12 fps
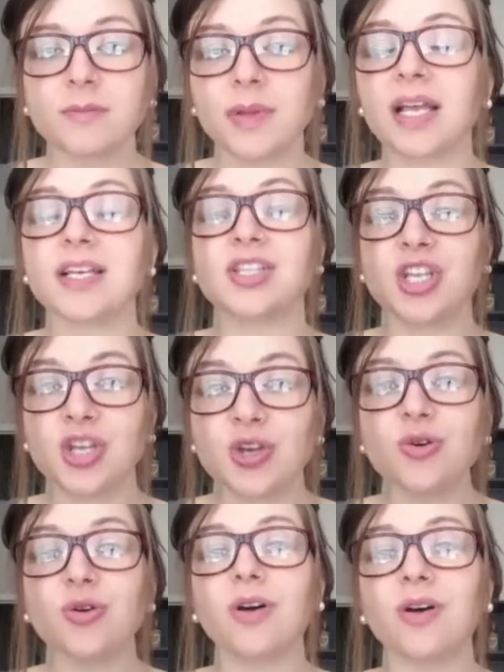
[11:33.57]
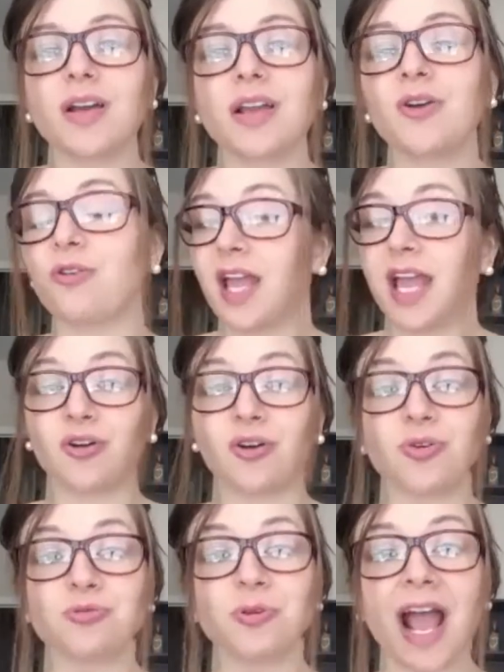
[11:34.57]
because you create
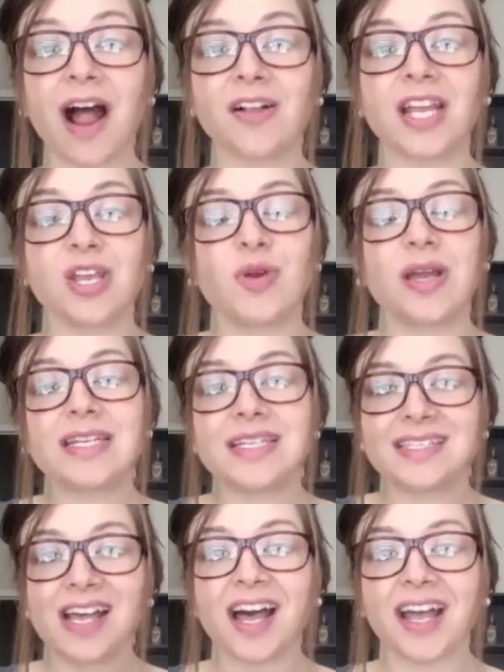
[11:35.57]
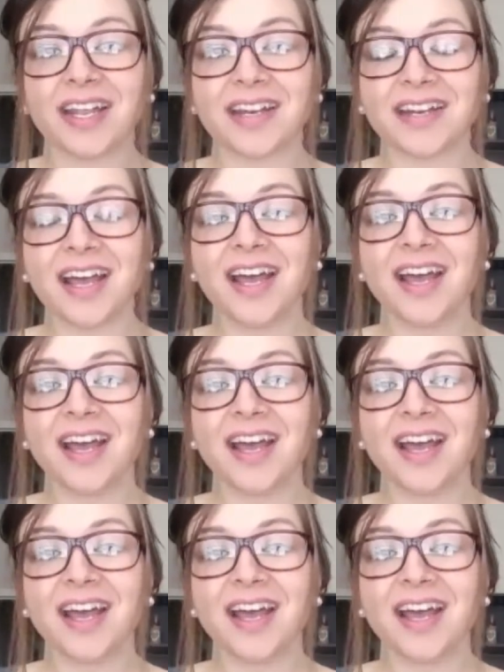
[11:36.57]
your own reality. You can design